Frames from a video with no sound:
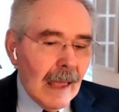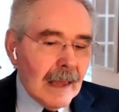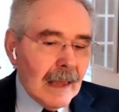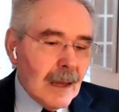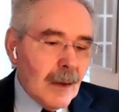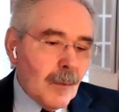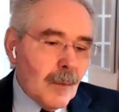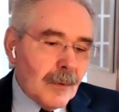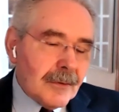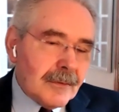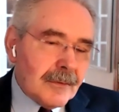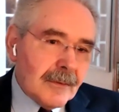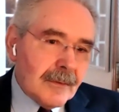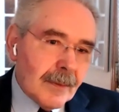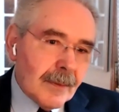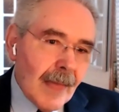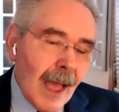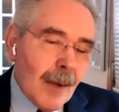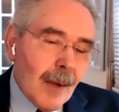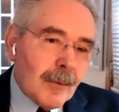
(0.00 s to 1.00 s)

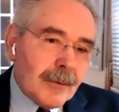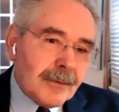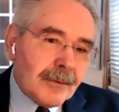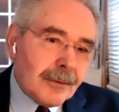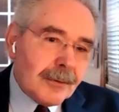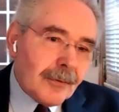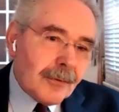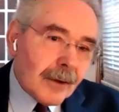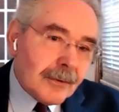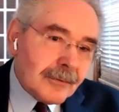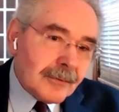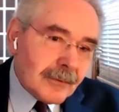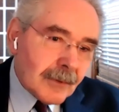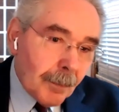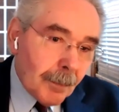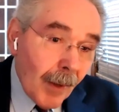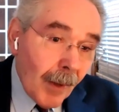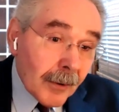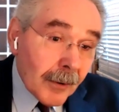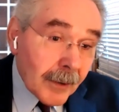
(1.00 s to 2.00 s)
That was
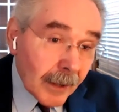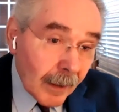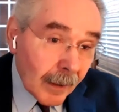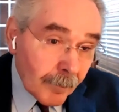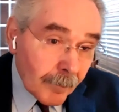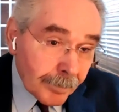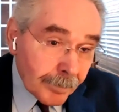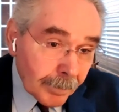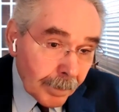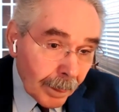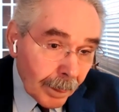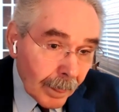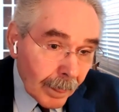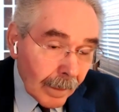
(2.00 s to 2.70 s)
thrust upon him